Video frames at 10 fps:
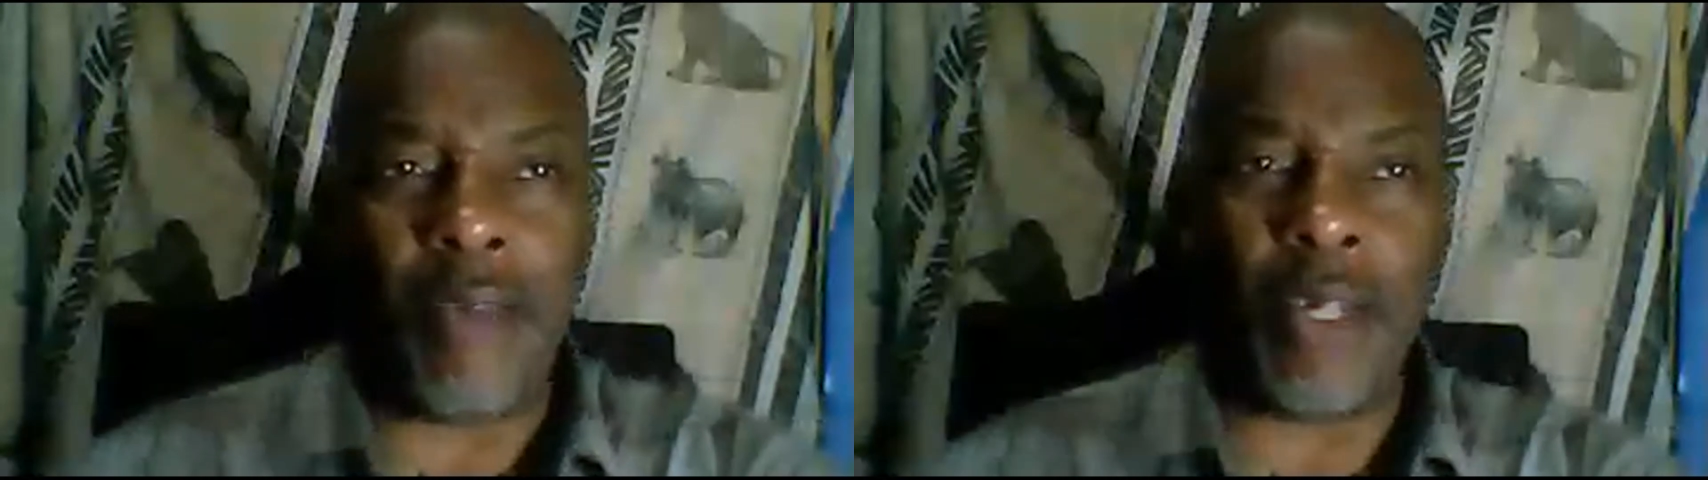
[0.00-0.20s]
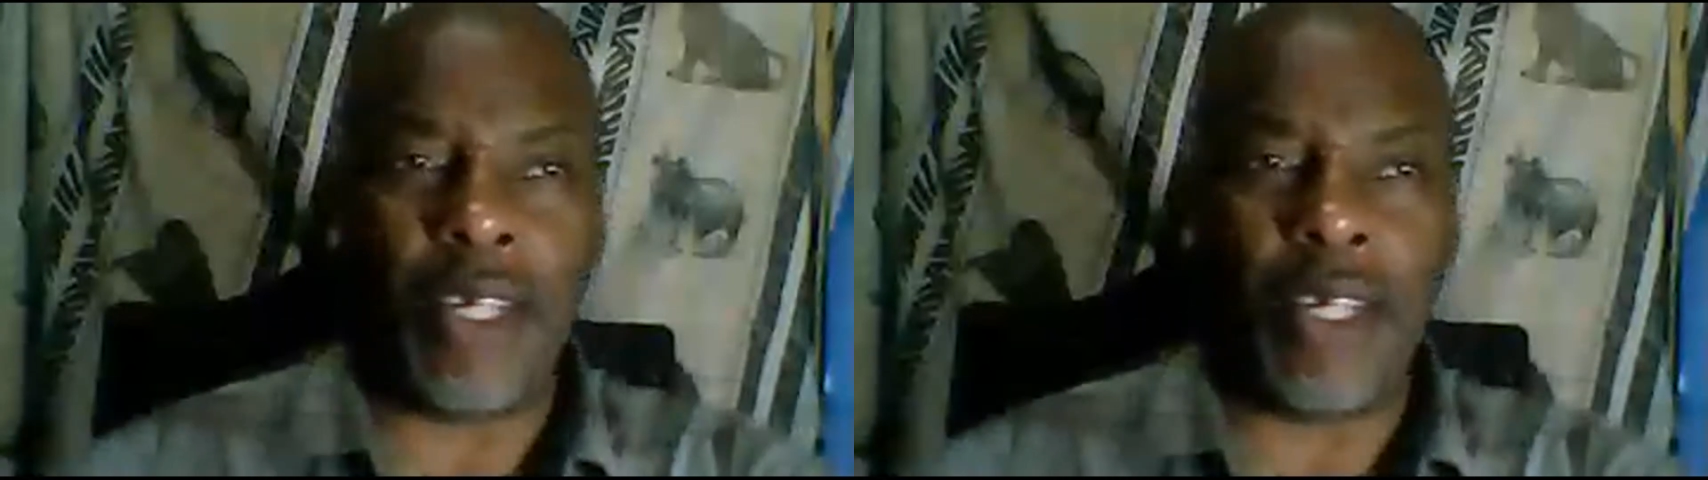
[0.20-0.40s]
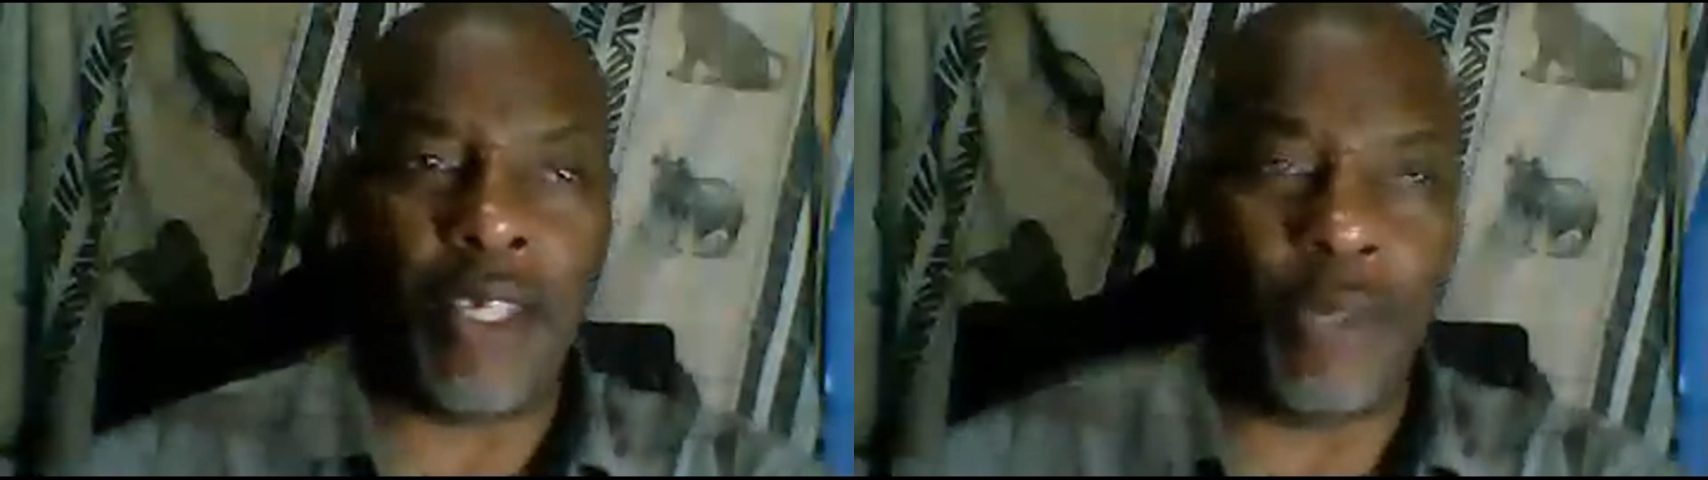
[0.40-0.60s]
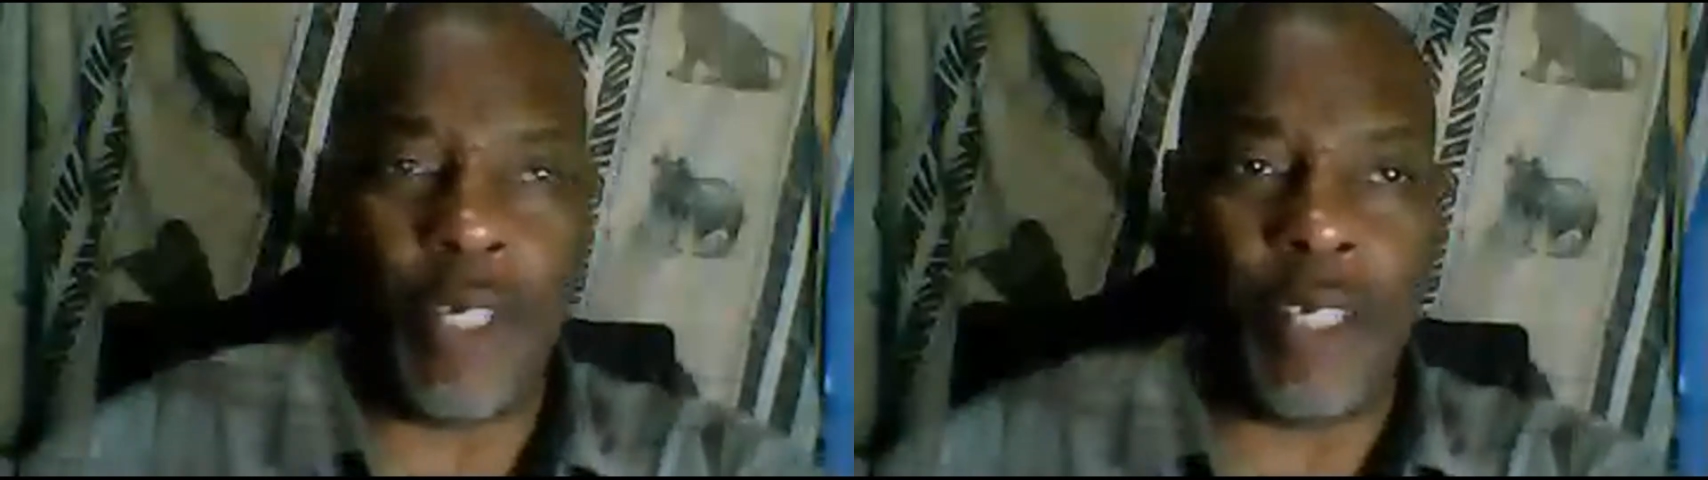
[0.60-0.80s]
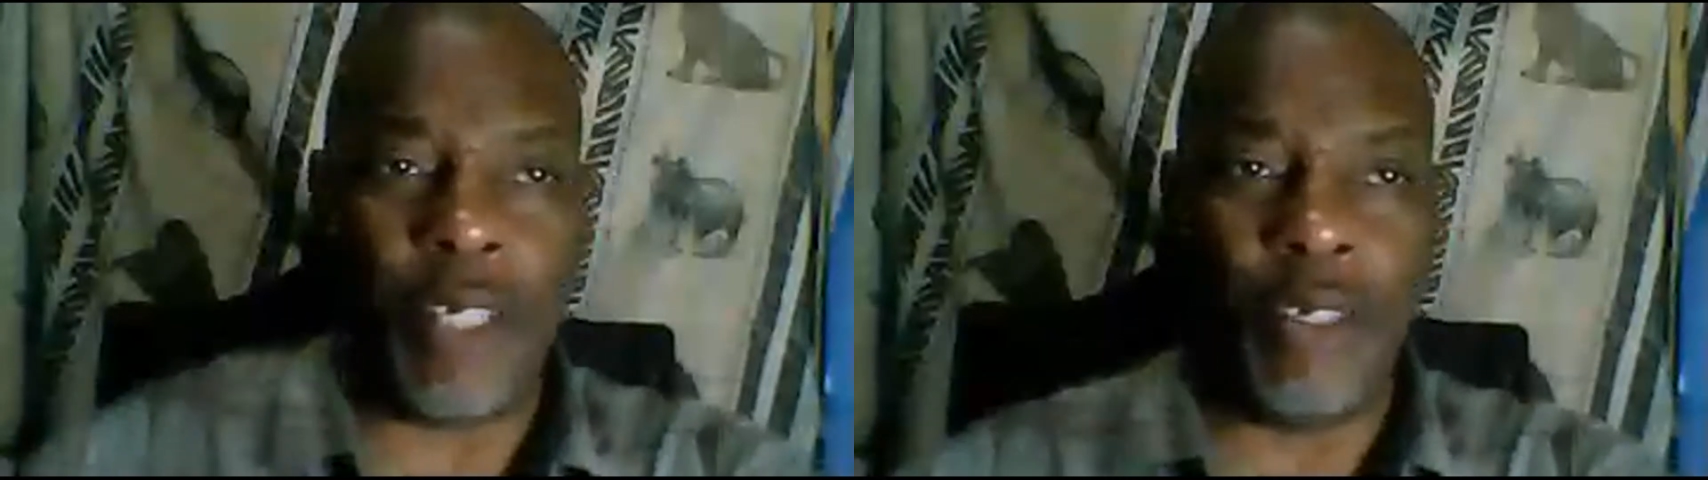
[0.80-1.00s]

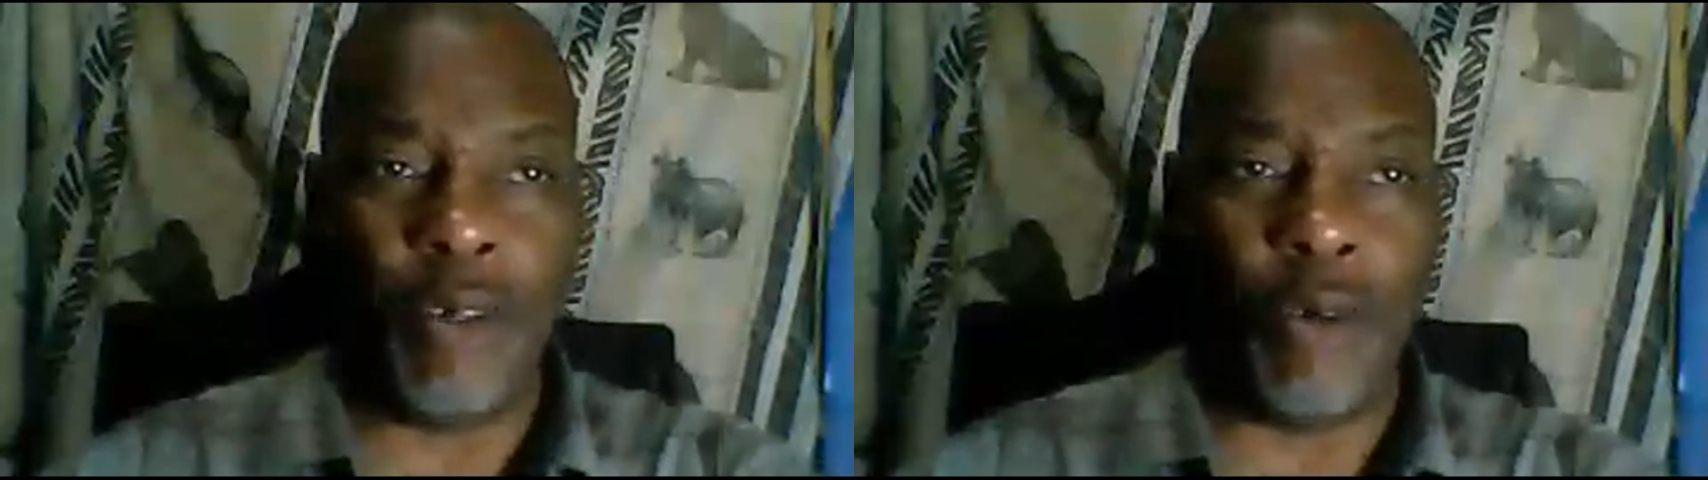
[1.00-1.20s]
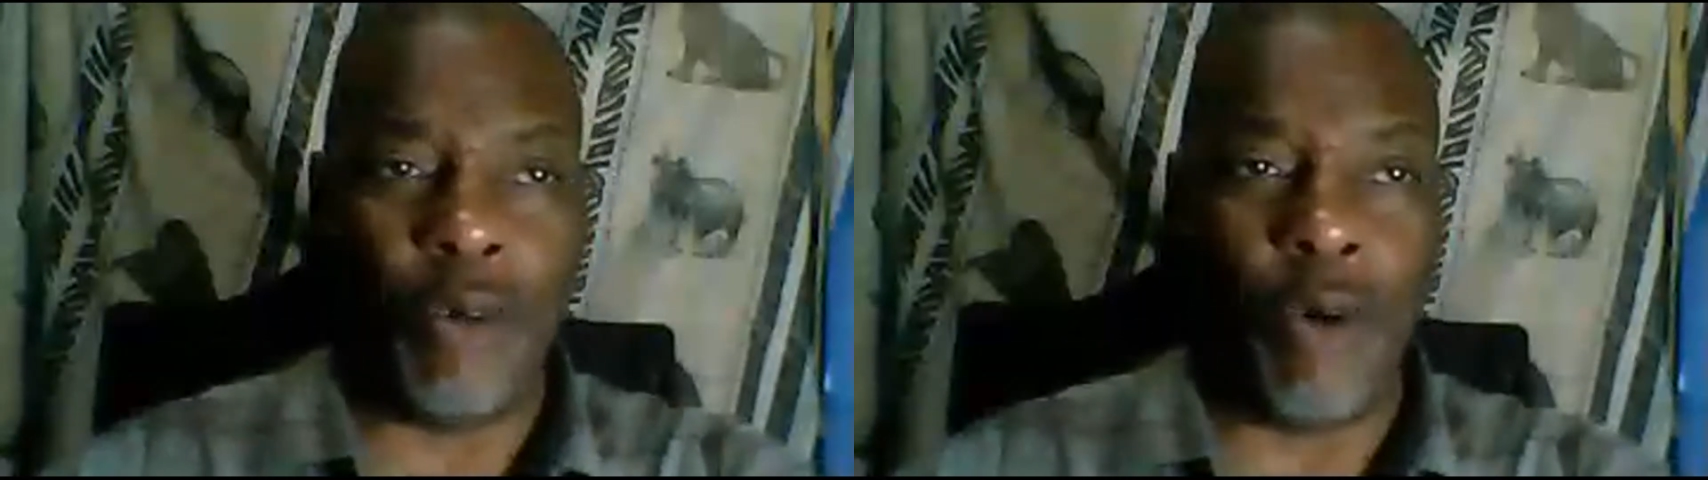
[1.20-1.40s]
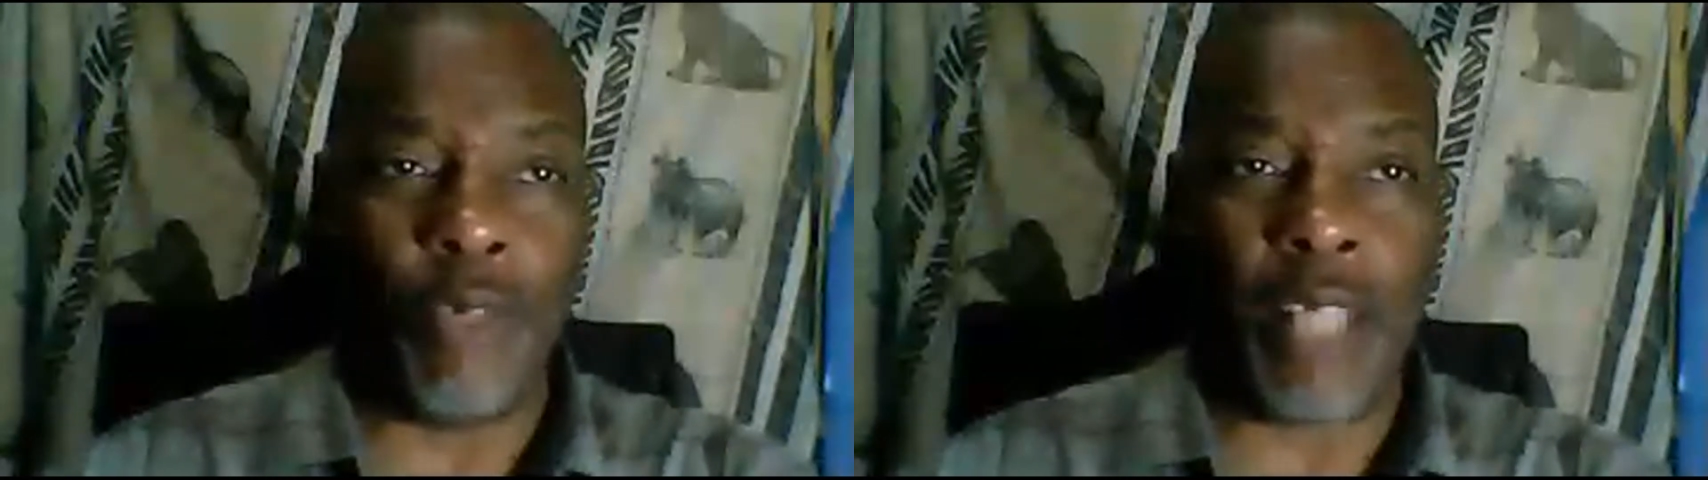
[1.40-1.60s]
African country, and